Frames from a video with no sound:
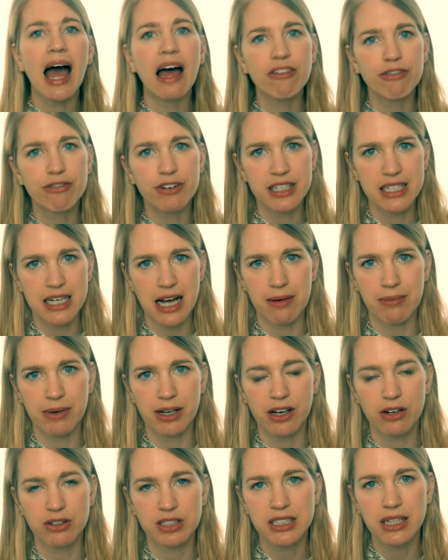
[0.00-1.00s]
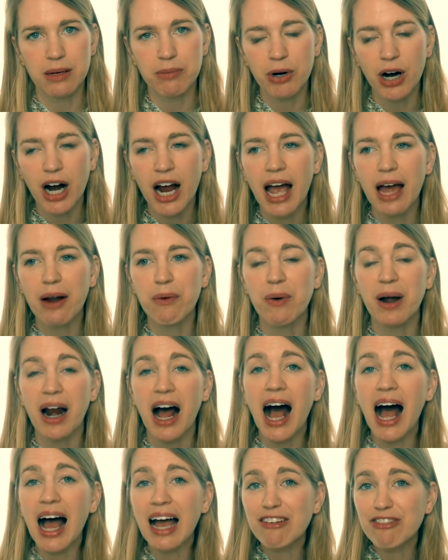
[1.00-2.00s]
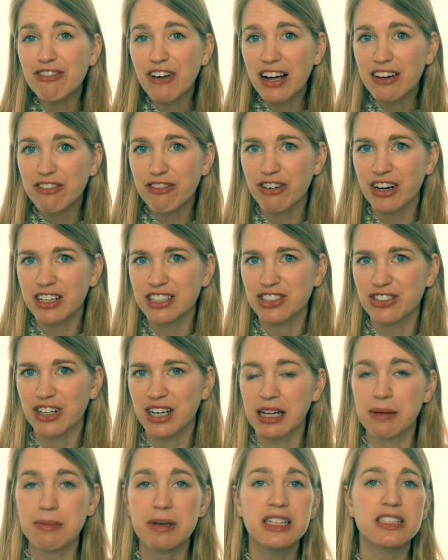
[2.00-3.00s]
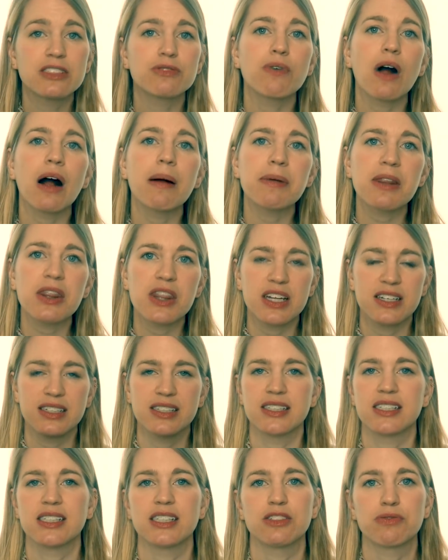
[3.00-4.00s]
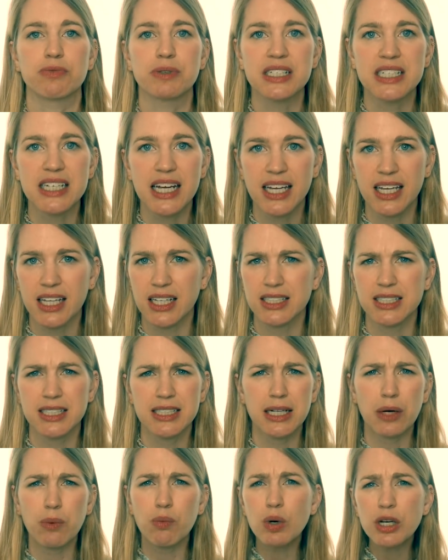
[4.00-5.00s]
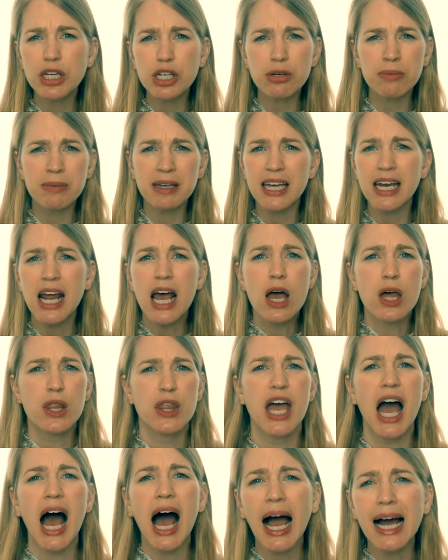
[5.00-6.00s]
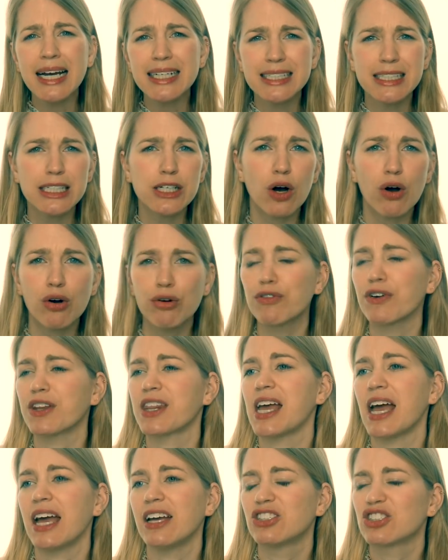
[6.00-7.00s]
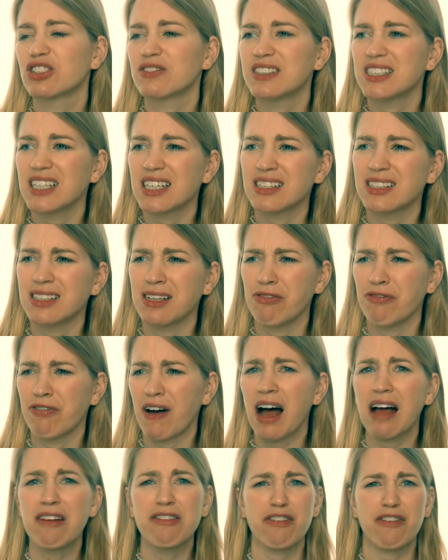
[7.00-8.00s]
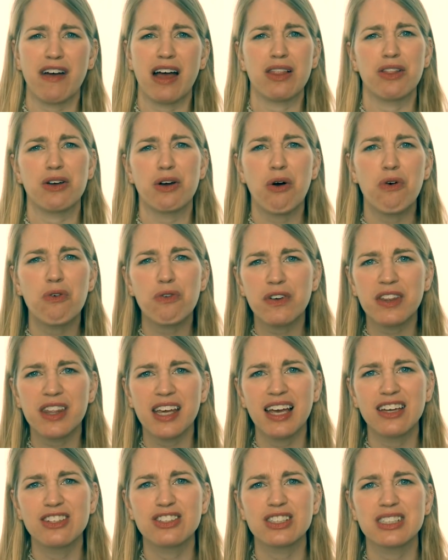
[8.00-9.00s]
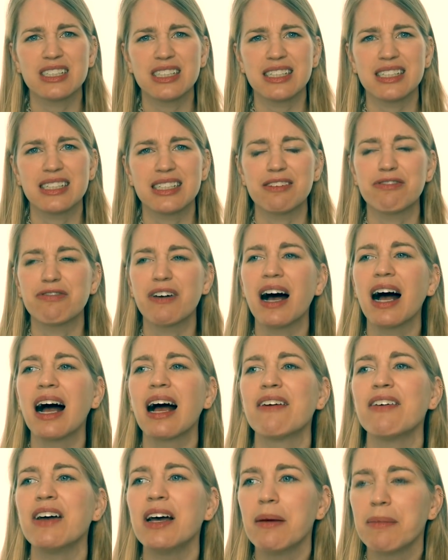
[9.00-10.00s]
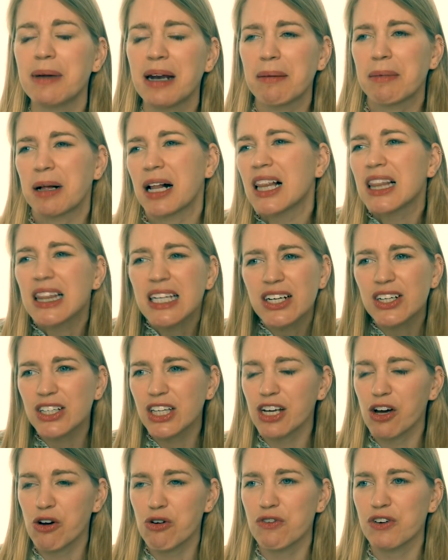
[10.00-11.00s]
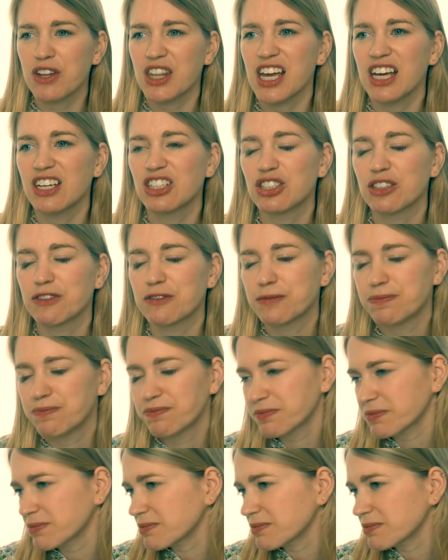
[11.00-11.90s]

every time we go somewhere. And what I find frustrating, because Robin thinks this is ridiculous. He's like, what do you mean the ID over the age of 65? If I look over the age of 65, I mean, I'm clearly over the age of